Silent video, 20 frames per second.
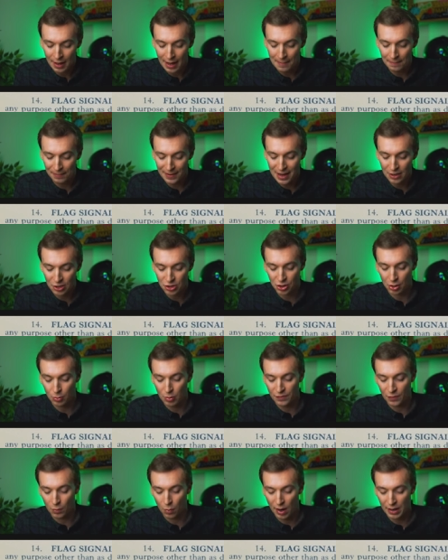And black shown
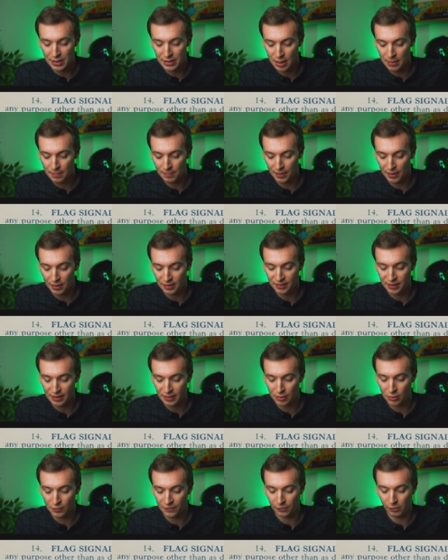with a white number,
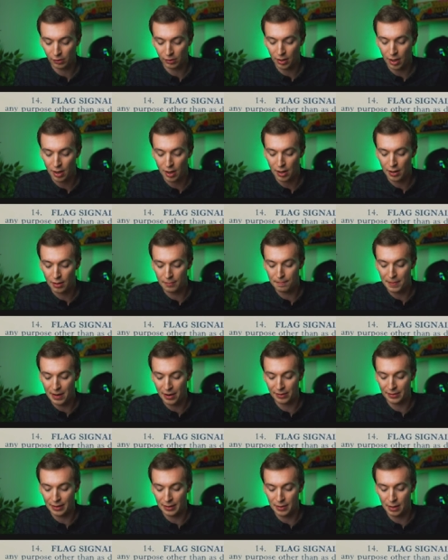signal for a car
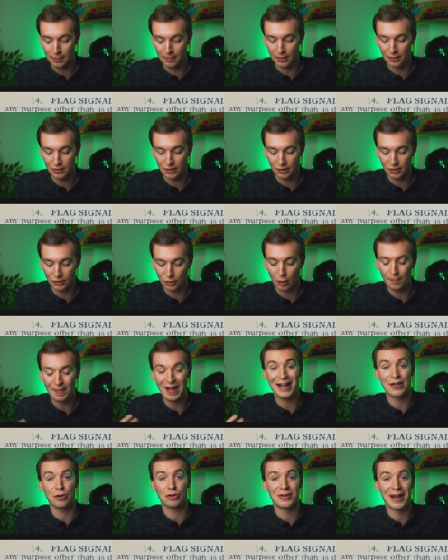bearing that number to
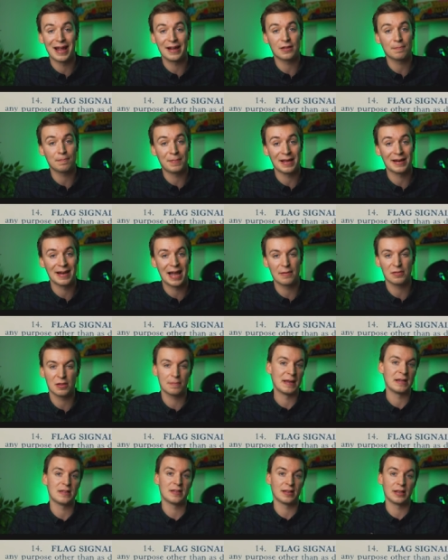stop at your next pit lap. So
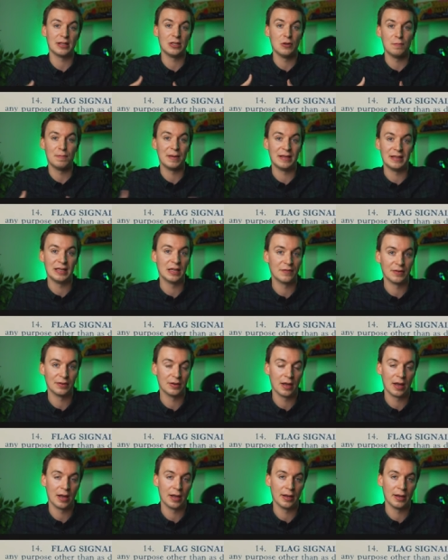basically you've been given
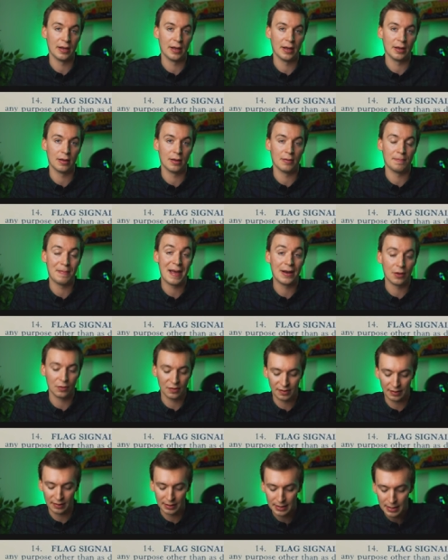a, a, a
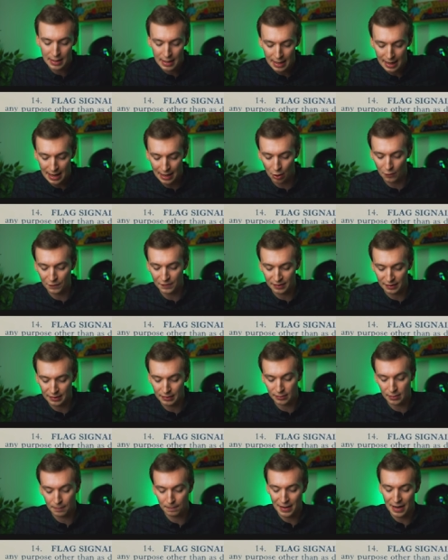penalty. And
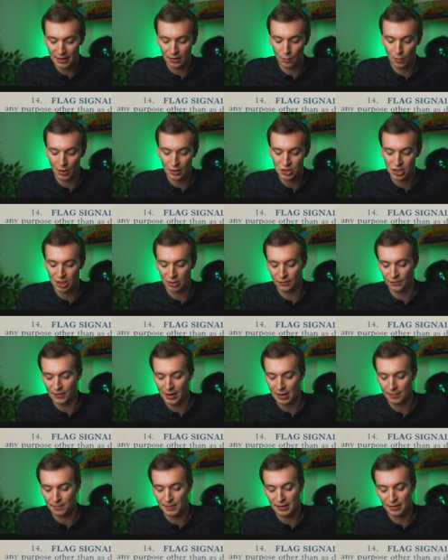obviously the black and white checker
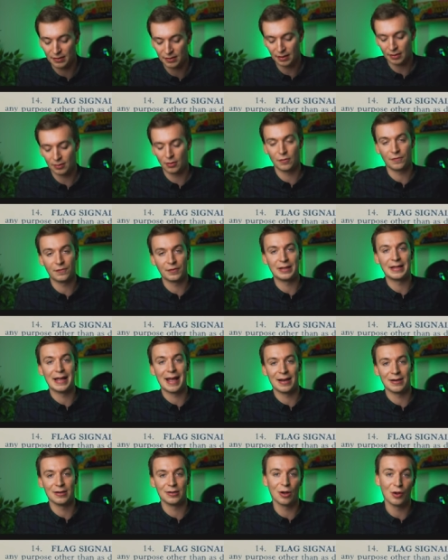flag means signal for the
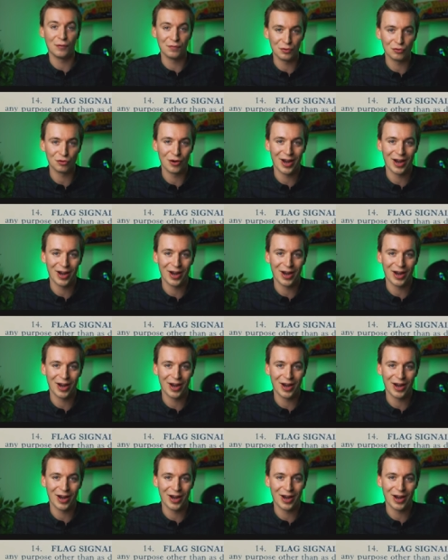end of the